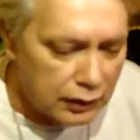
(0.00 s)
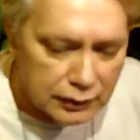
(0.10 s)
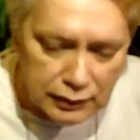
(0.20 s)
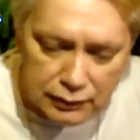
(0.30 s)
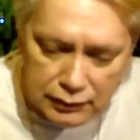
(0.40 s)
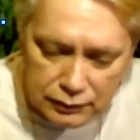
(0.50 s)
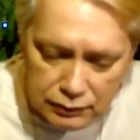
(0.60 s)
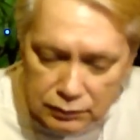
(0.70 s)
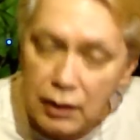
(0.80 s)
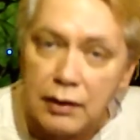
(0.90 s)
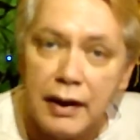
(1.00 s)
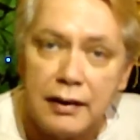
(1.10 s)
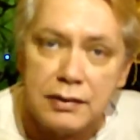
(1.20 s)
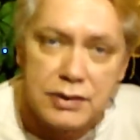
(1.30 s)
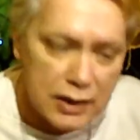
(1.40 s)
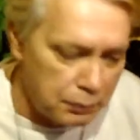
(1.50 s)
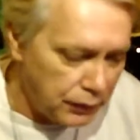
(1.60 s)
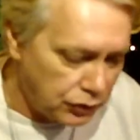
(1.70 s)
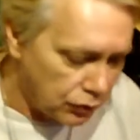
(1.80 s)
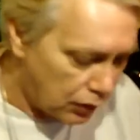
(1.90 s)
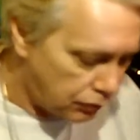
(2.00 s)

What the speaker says: And I'll get a signed picture